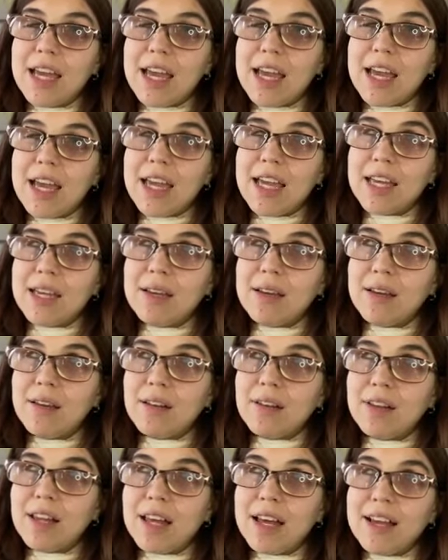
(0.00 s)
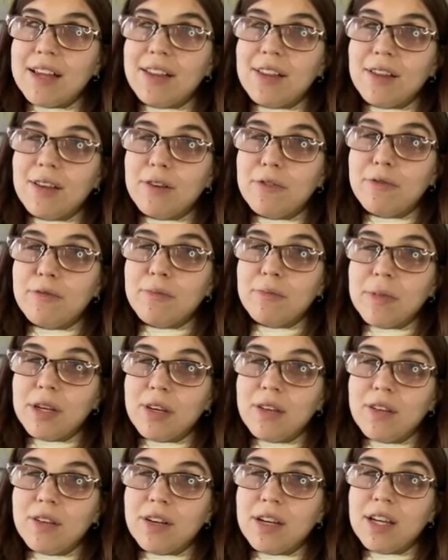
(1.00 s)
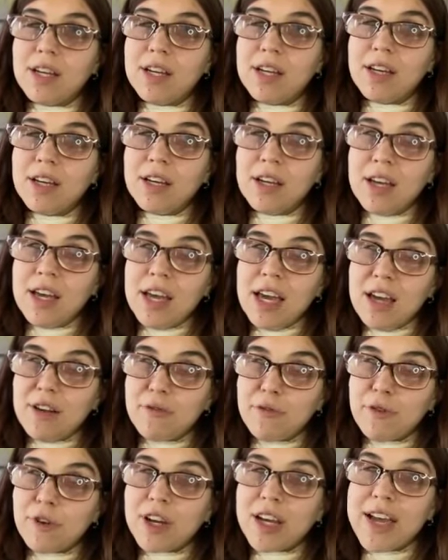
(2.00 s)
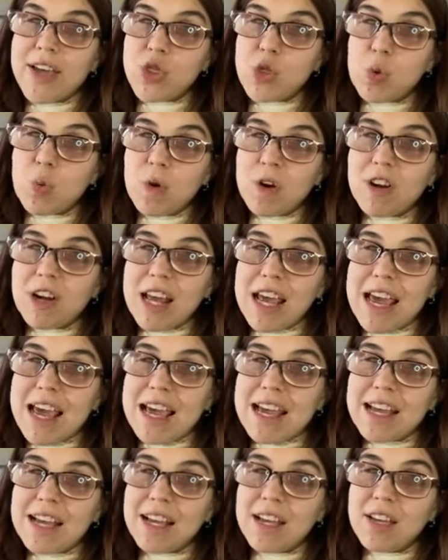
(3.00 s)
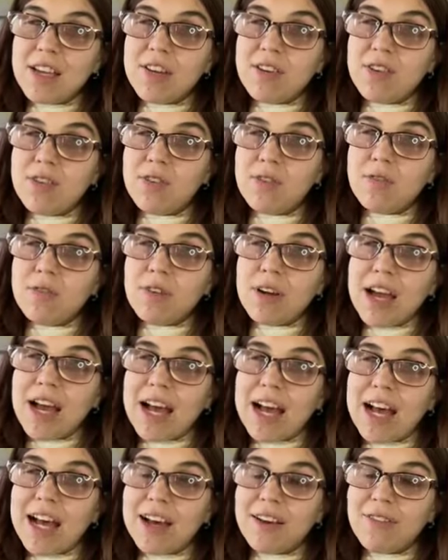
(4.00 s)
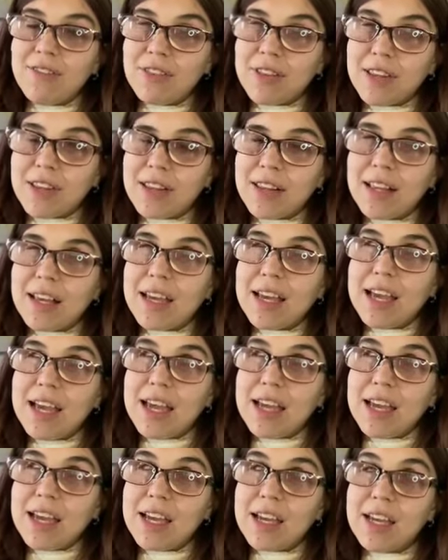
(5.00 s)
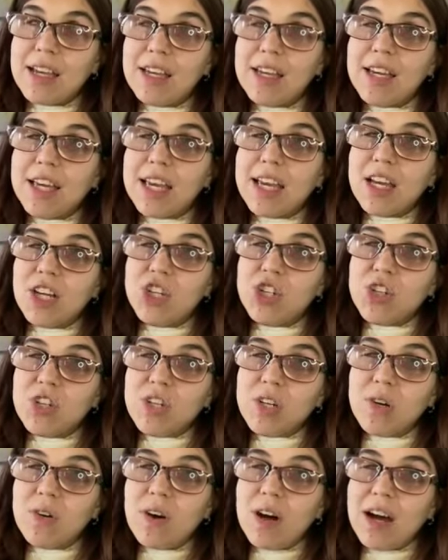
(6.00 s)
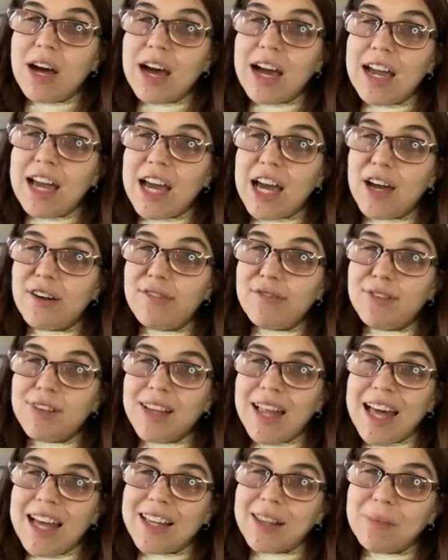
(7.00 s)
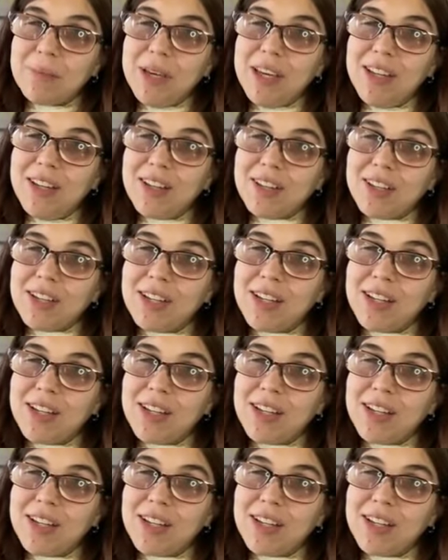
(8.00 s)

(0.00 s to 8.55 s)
a glass of milk and forget the word a. You have to say a. You can't just go, I have glass milk.